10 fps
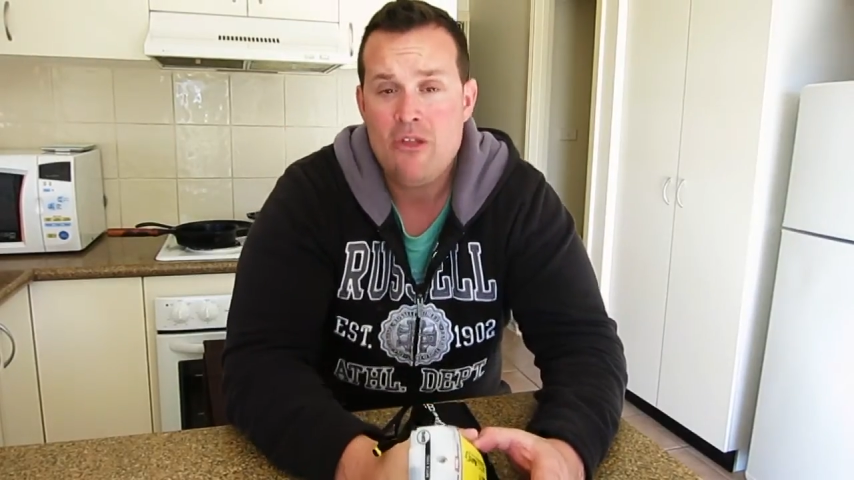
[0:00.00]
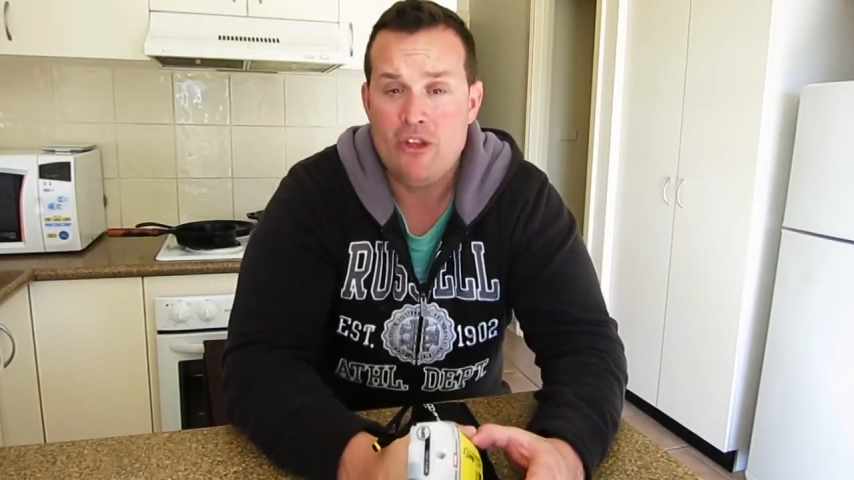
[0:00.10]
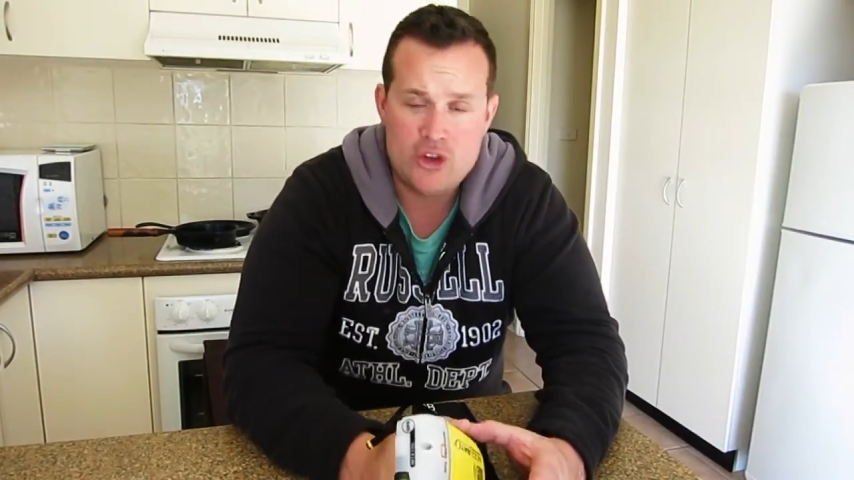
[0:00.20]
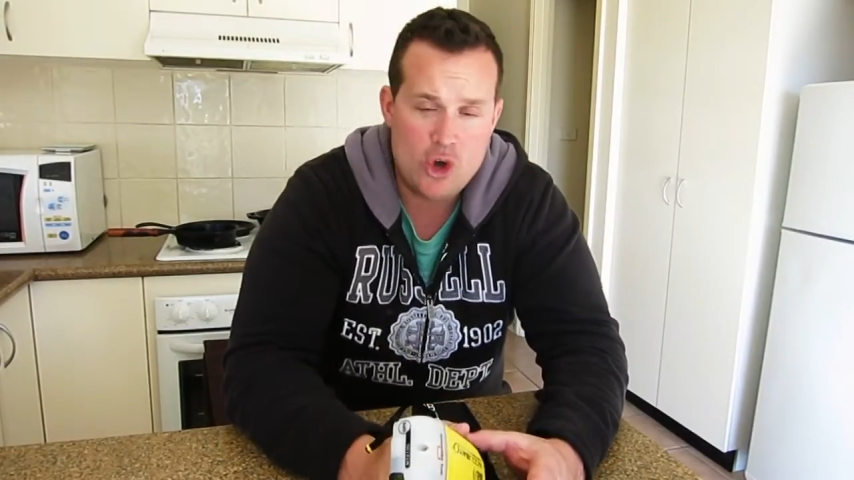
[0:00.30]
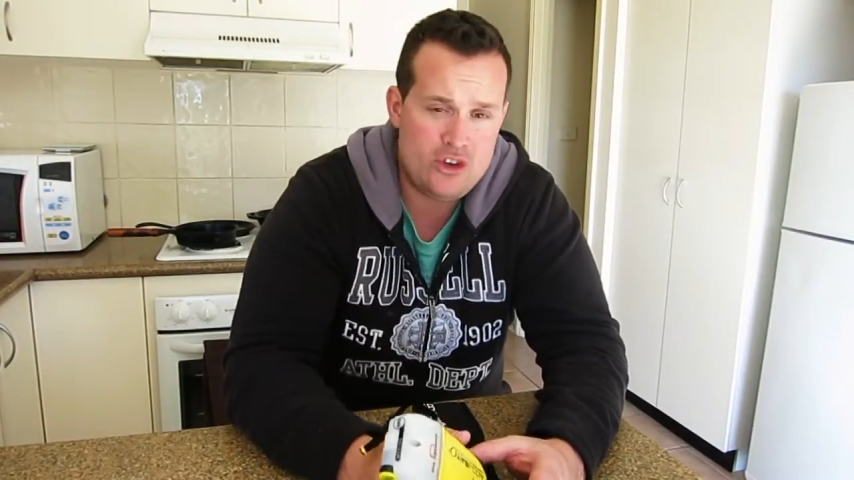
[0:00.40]

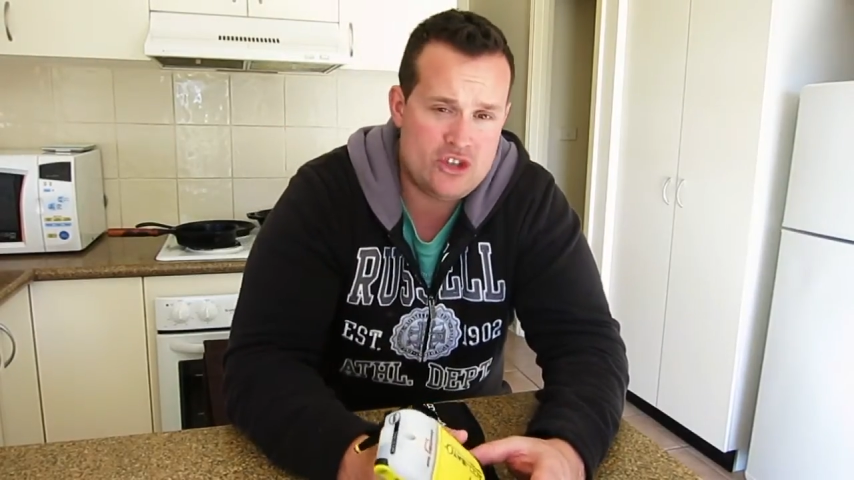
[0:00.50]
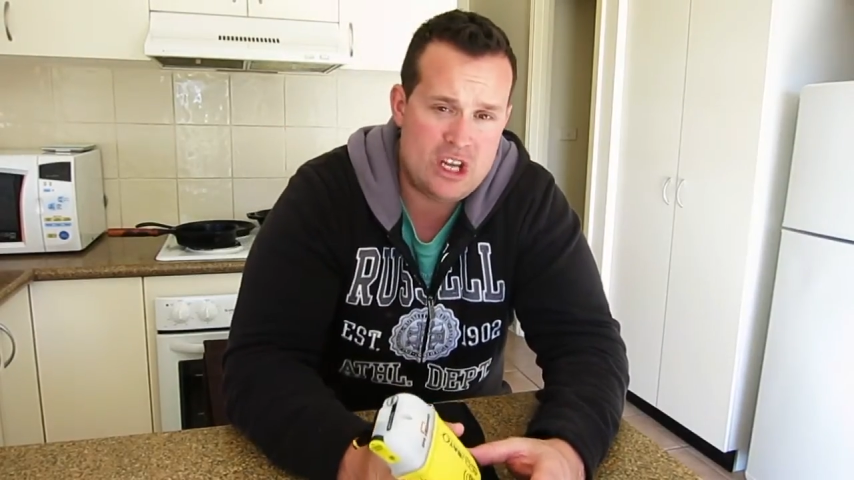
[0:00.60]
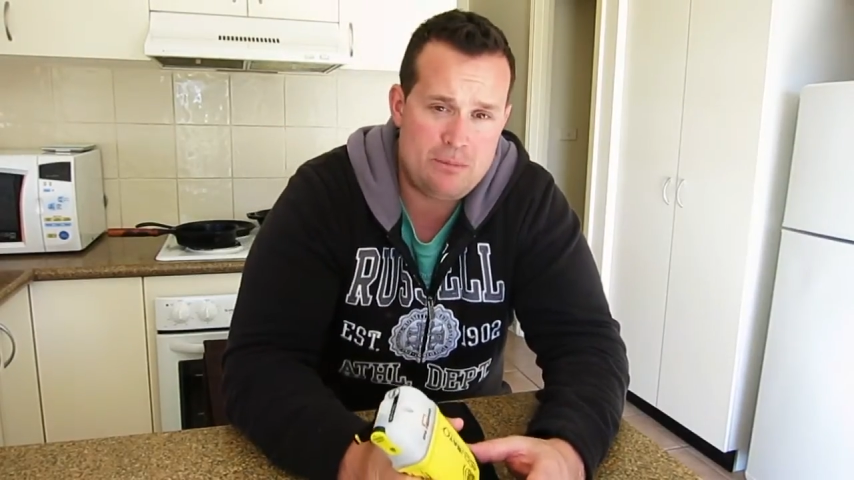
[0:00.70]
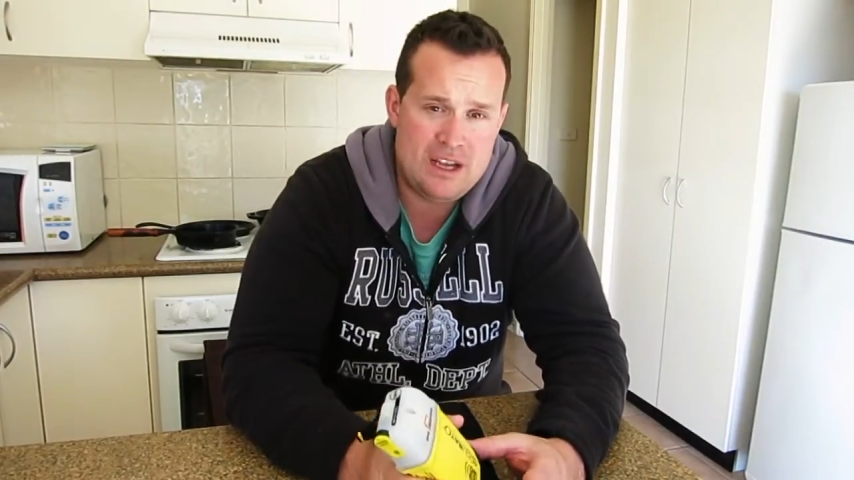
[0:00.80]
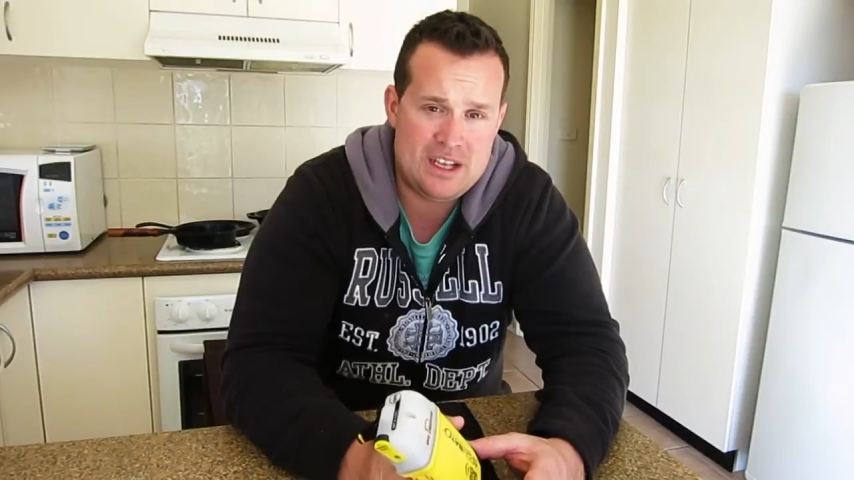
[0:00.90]
The
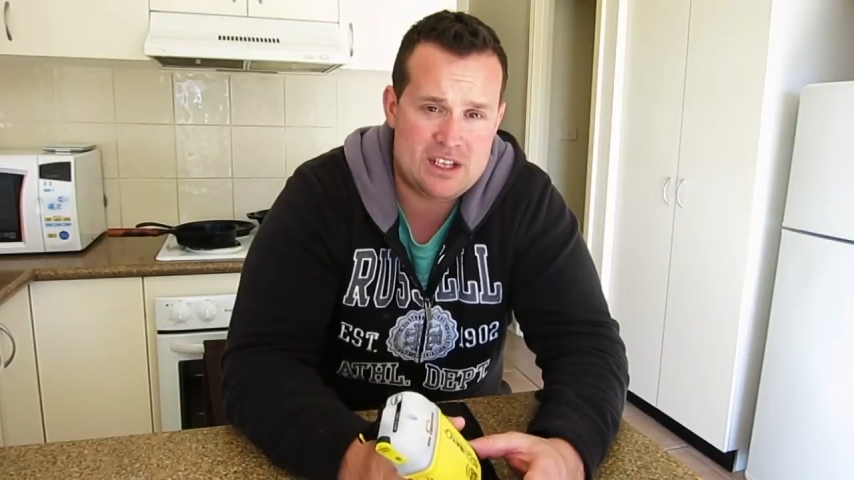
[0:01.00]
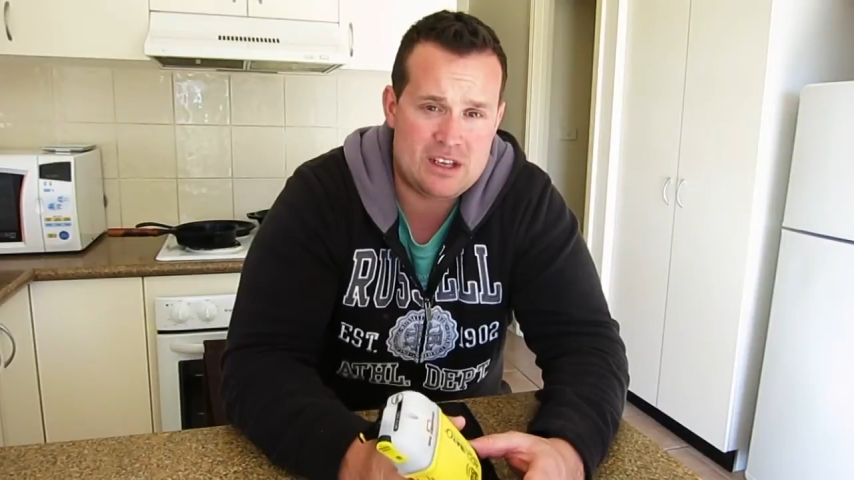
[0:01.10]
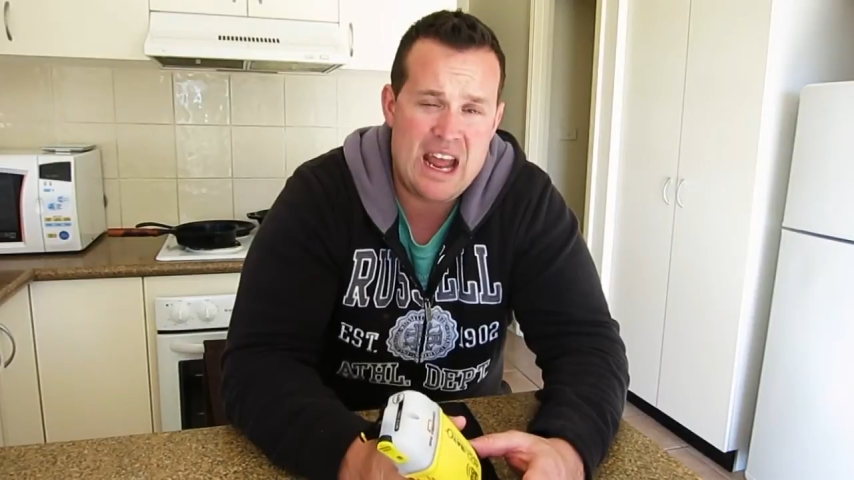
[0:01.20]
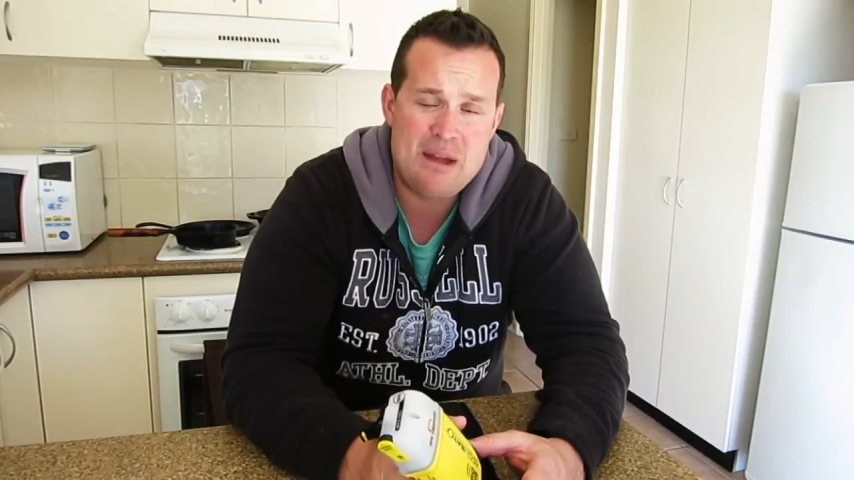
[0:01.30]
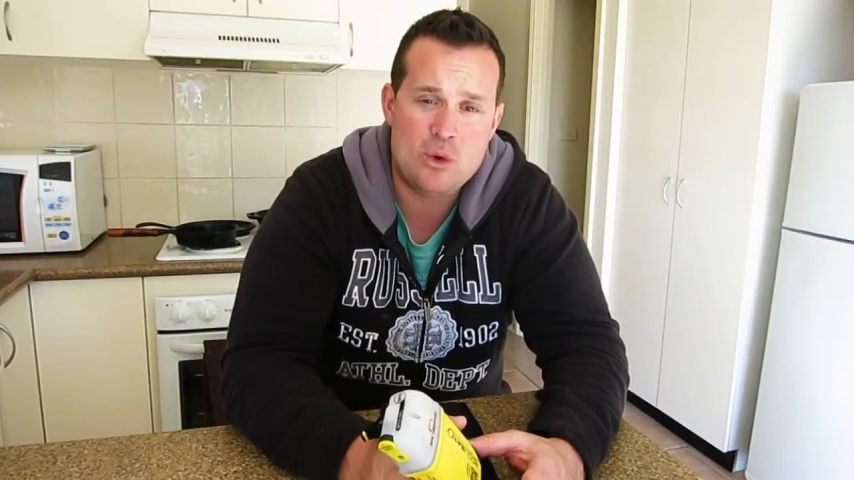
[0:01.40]
non-GPS
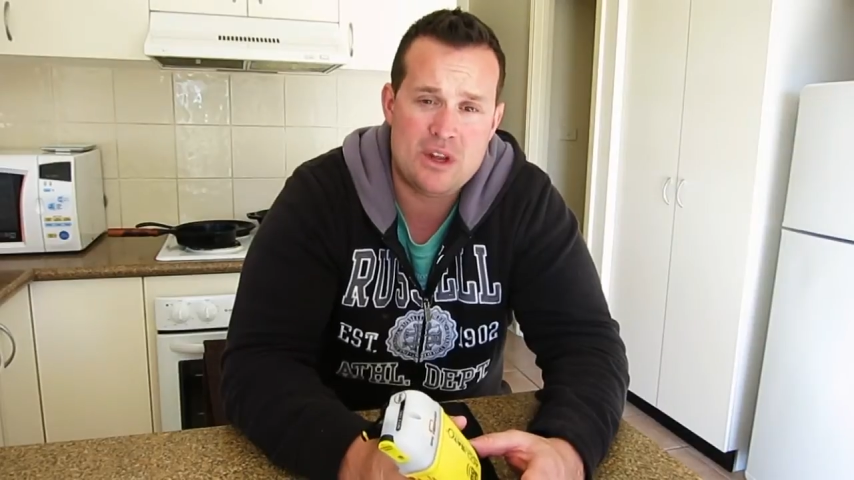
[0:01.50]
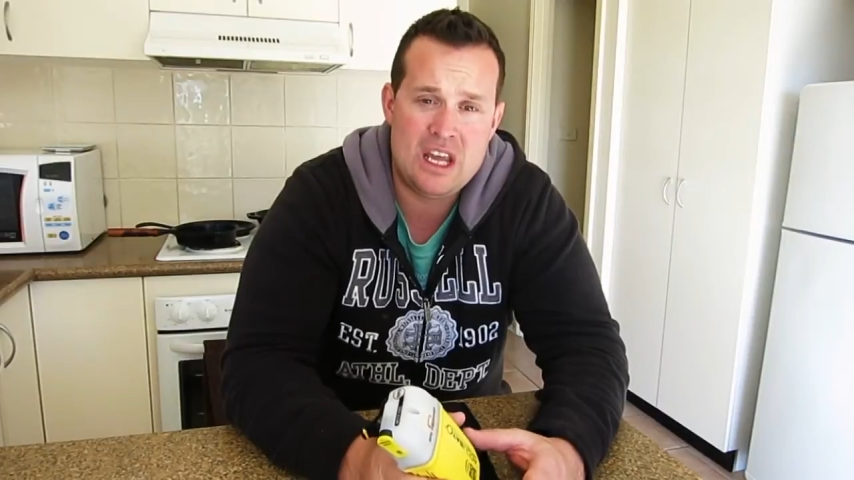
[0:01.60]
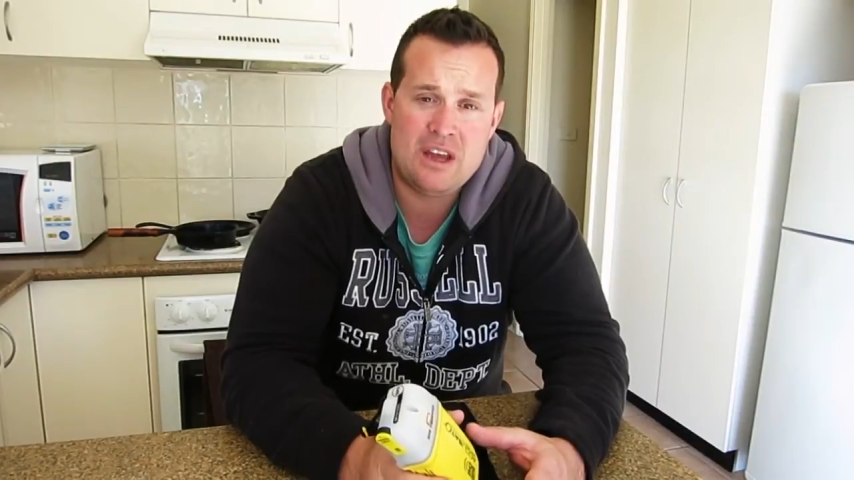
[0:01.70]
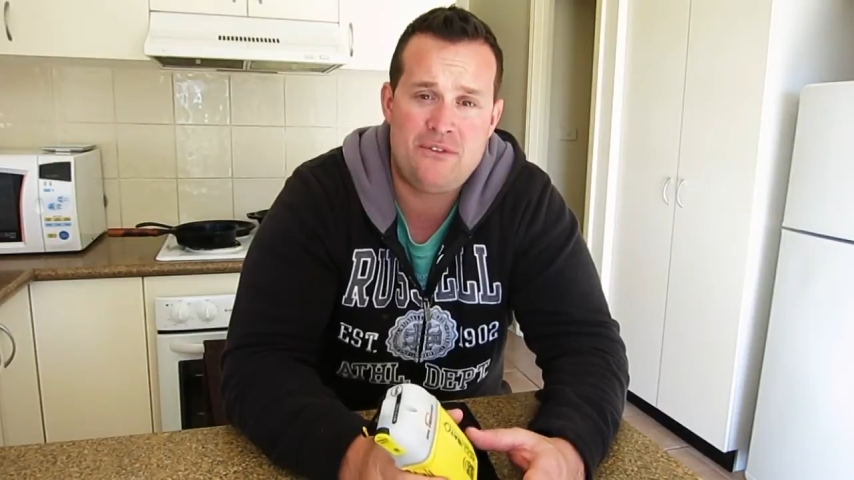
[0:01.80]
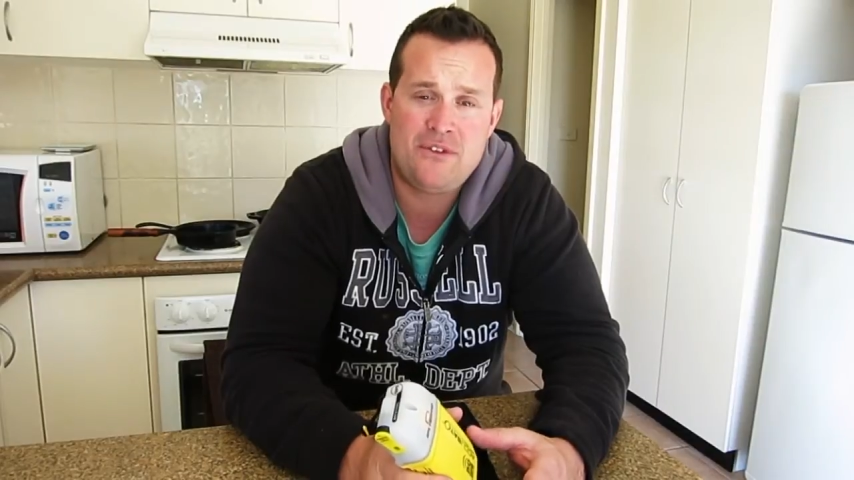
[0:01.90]
enabled,
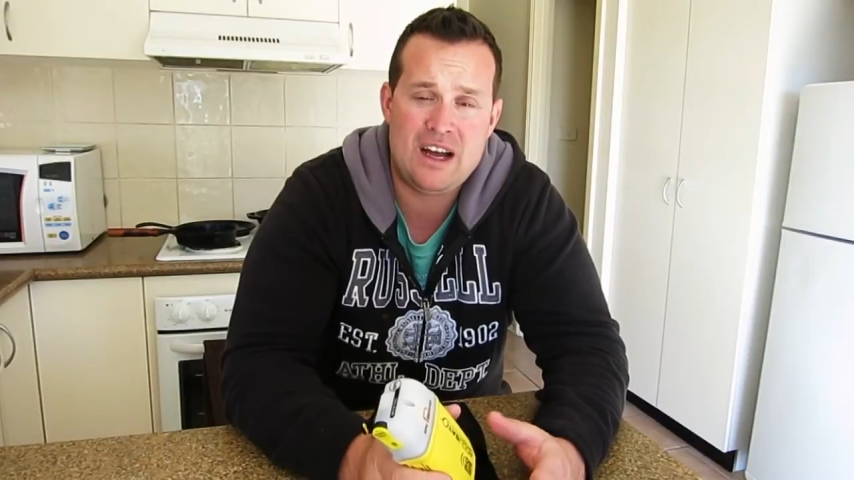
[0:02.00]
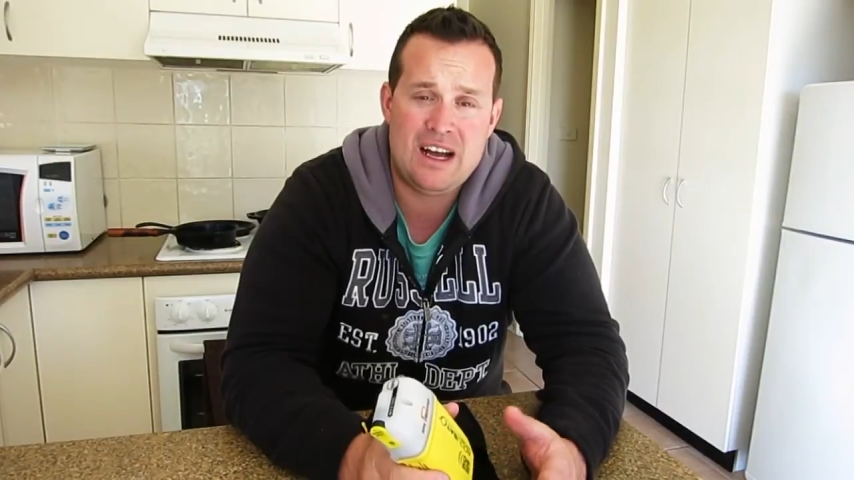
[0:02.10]
if